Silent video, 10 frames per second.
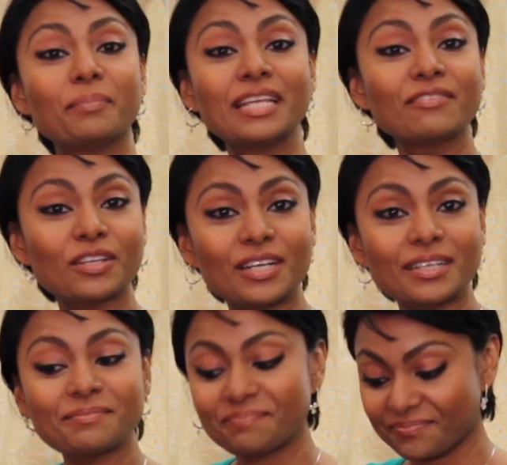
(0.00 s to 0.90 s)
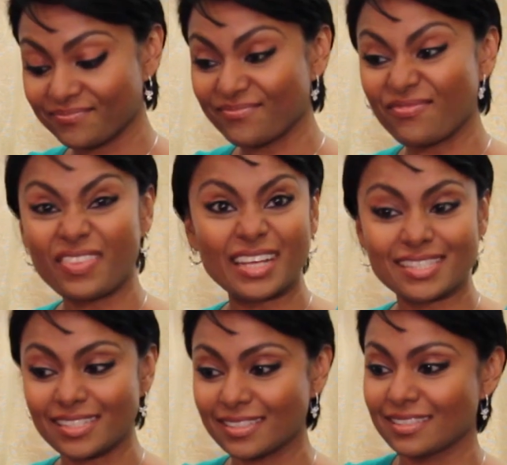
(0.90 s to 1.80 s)
Believe it or not,
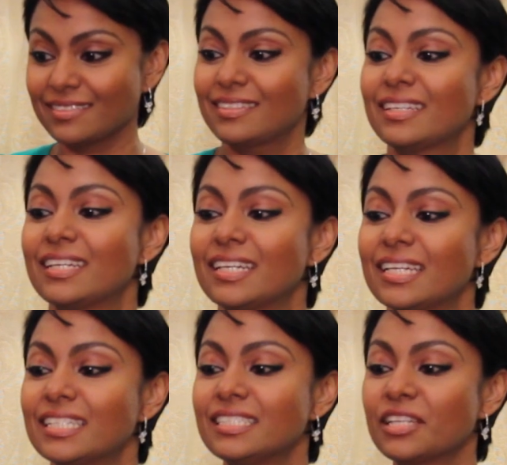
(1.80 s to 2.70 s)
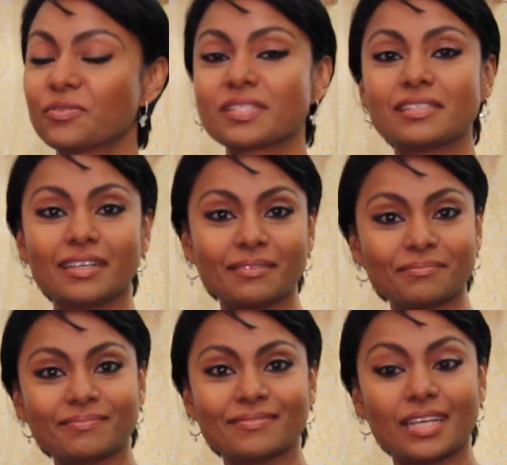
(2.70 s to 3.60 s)
that's it. Dinner is done.
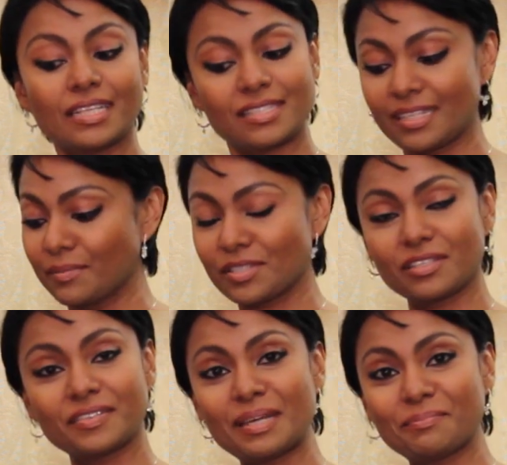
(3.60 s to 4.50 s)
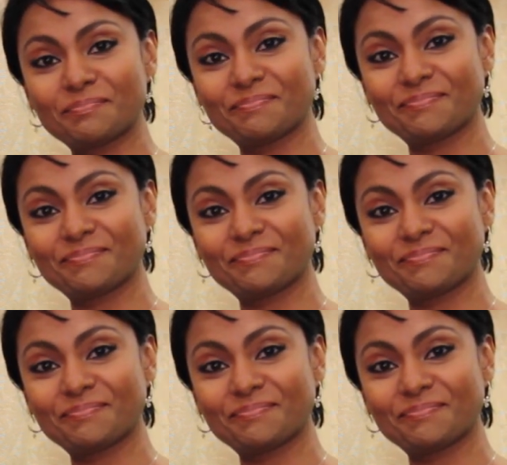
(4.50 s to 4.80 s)
It's time to serve it up.